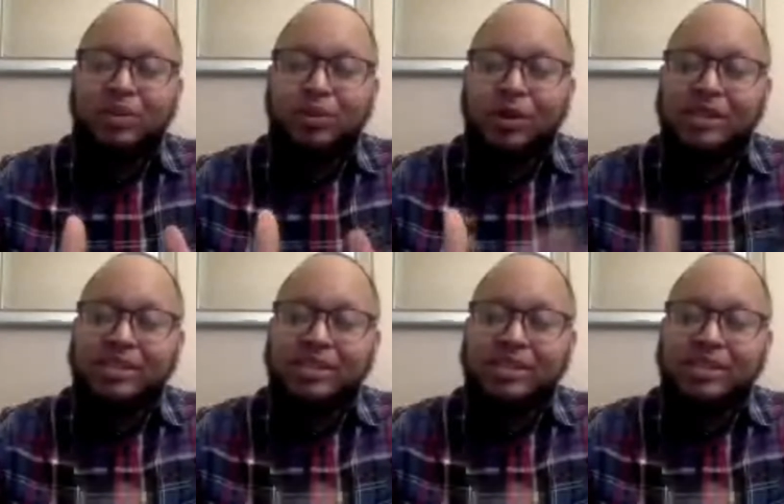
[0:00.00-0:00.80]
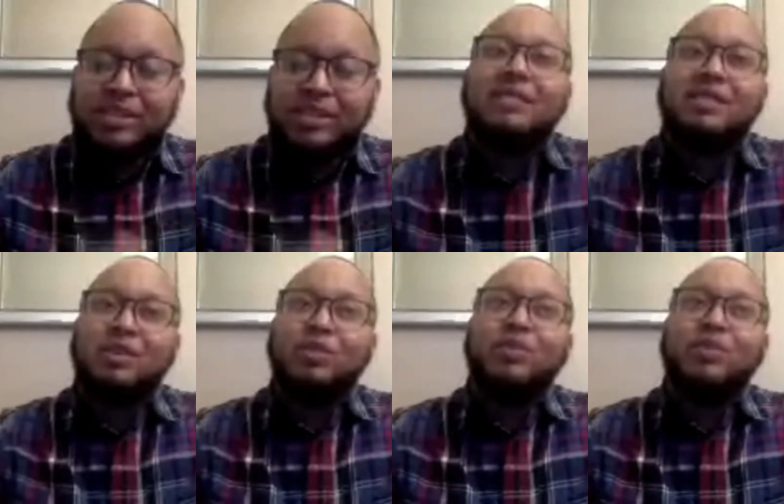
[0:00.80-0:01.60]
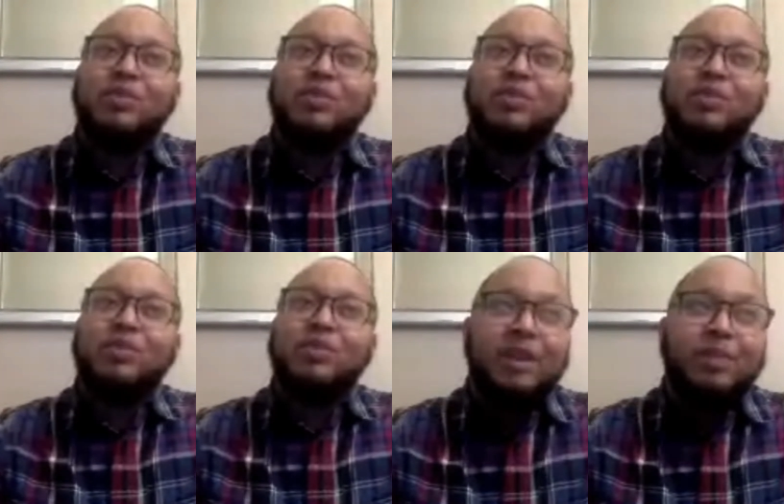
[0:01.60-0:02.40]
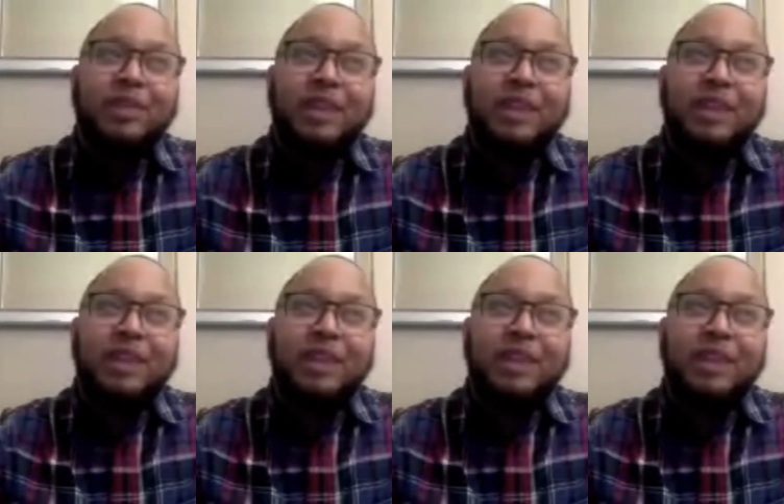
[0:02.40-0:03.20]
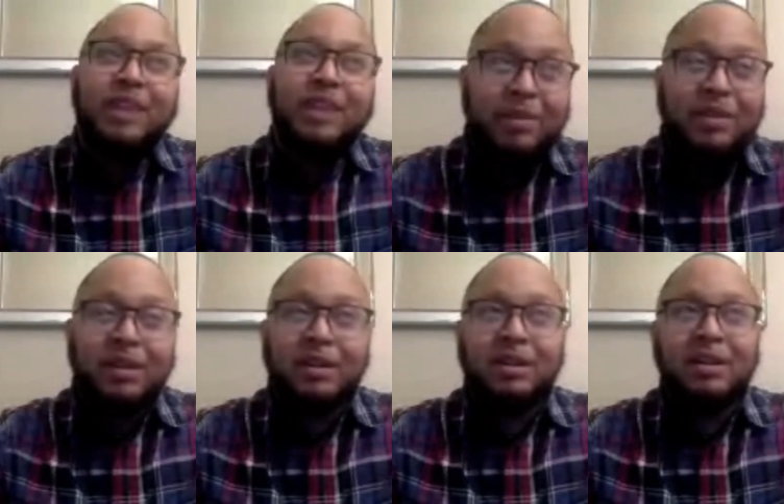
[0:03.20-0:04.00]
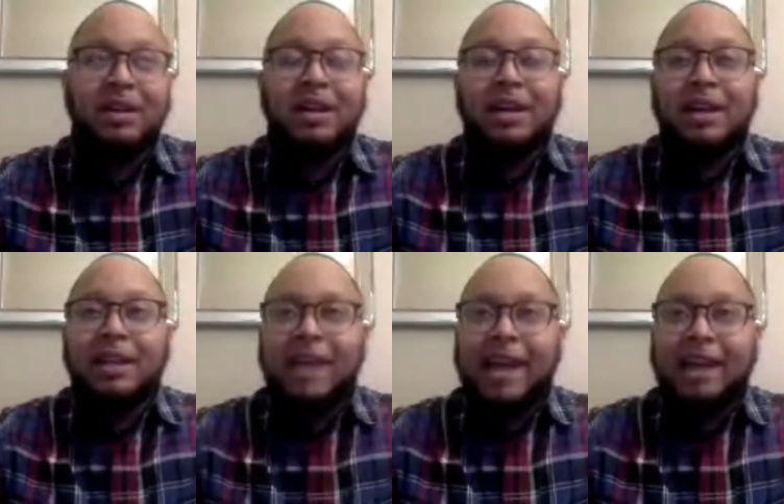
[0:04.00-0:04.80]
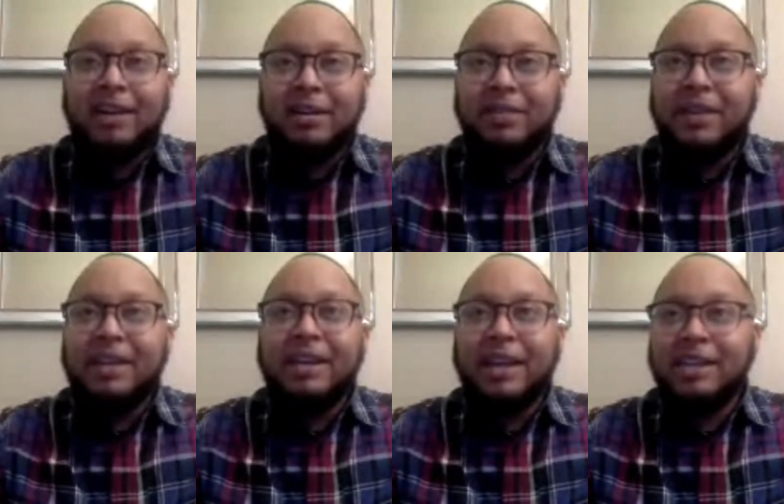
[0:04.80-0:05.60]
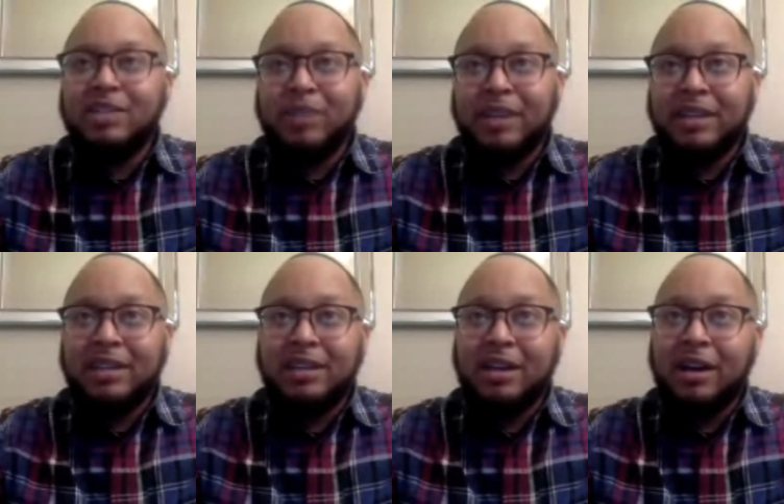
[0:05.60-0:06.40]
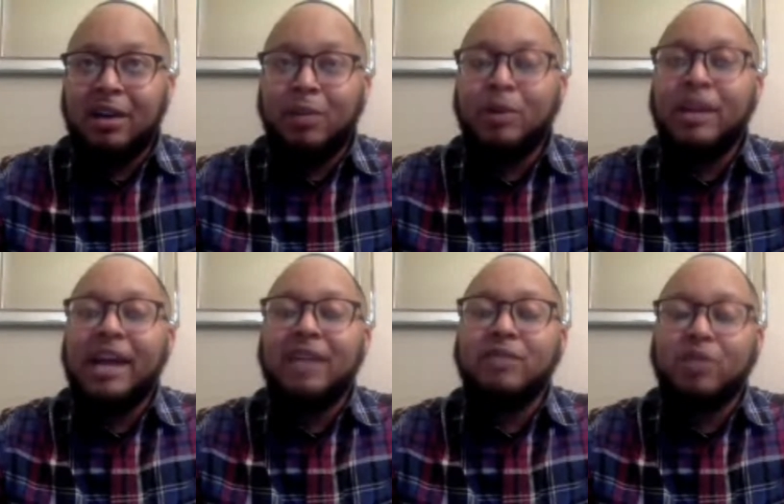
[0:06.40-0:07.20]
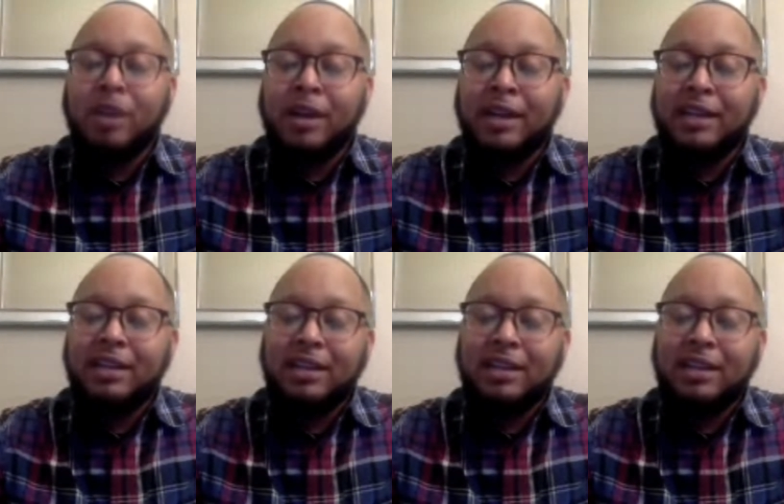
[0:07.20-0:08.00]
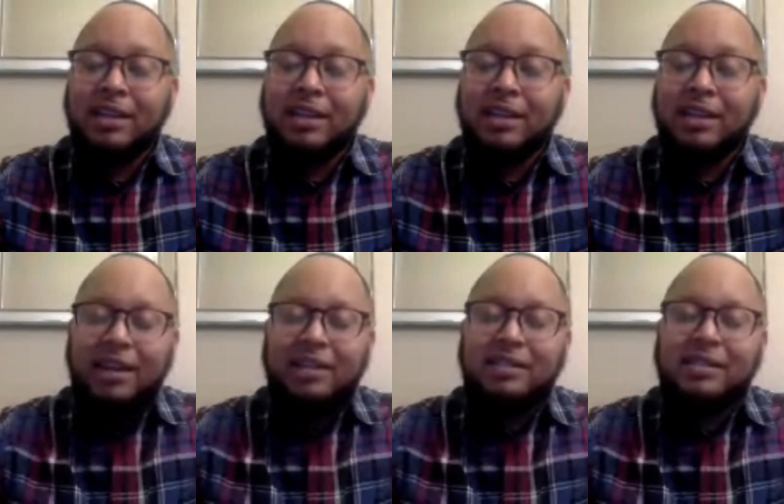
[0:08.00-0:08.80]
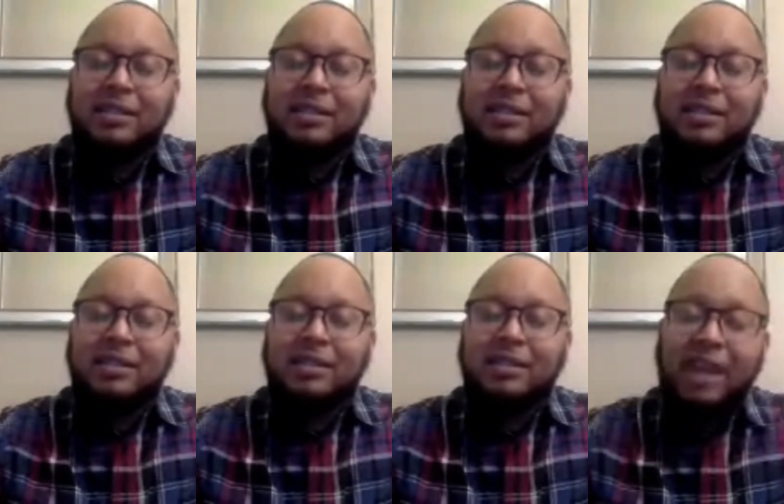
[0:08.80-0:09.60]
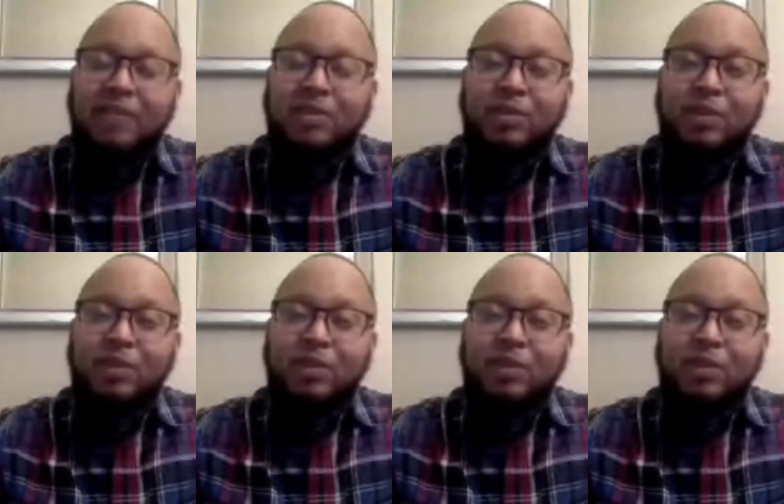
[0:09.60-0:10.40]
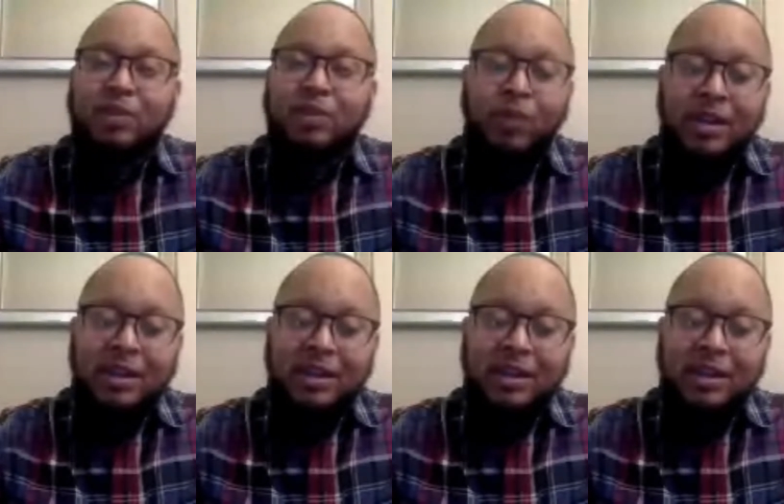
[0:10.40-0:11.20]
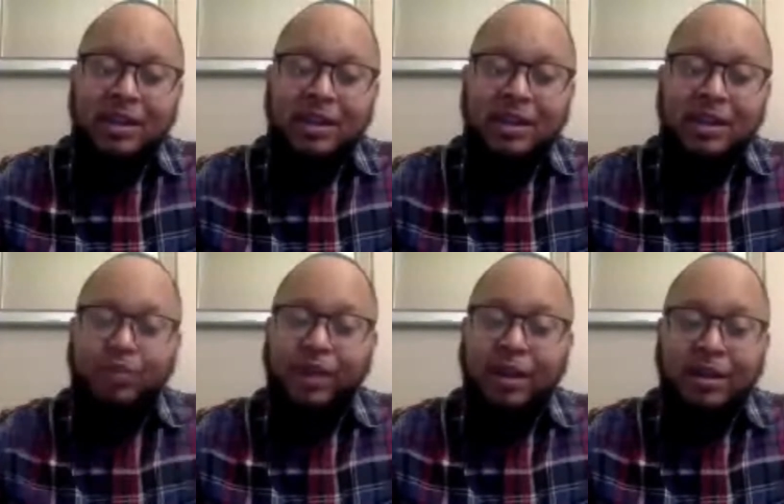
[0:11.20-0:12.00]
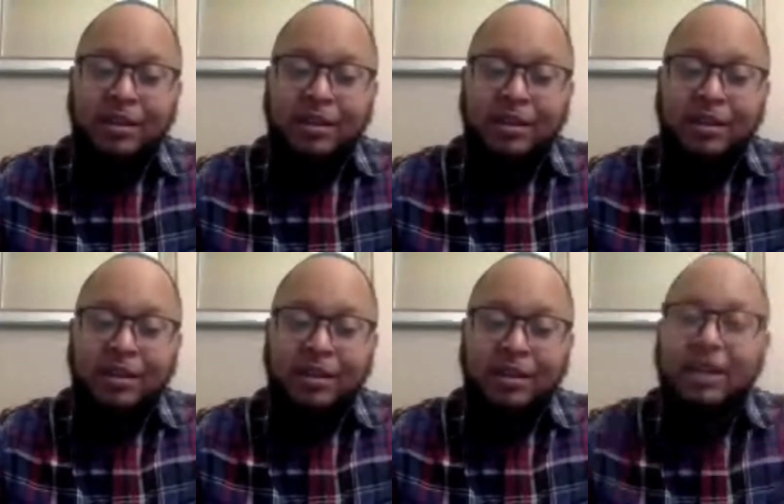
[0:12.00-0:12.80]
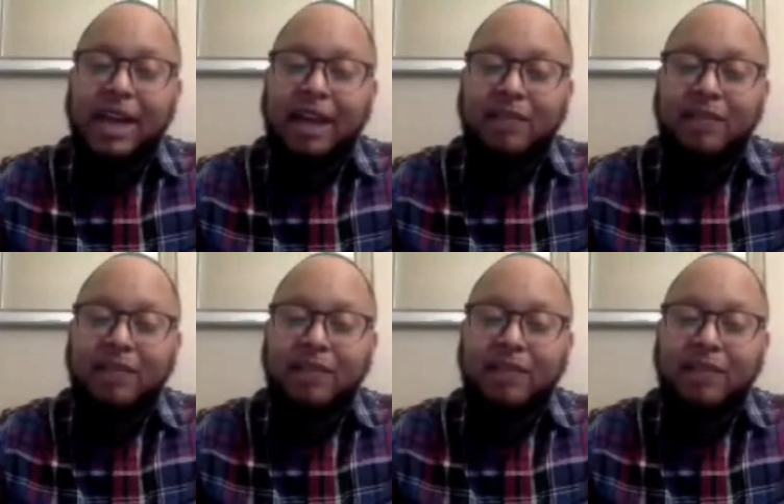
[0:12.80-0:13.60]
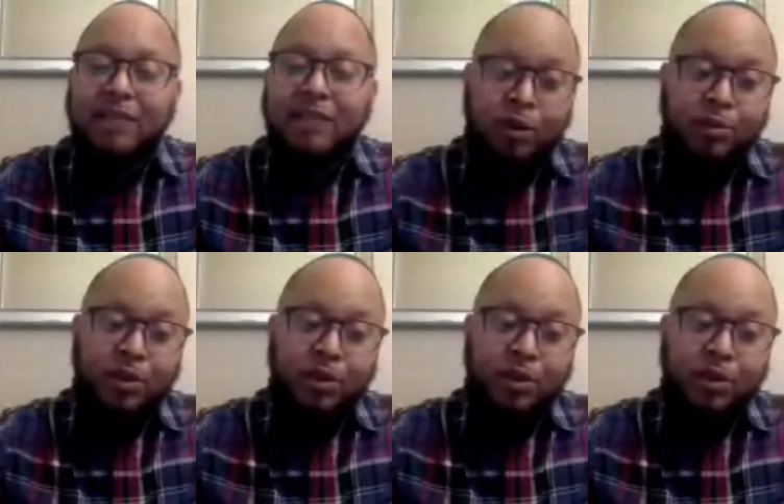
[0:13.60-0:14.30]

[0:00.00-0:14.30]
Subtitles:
be boys, and using that excuse for their behavior or maybe their lack of engagement, or lack of trying. And something that just came to me was that we as parents, as a community, have to affirm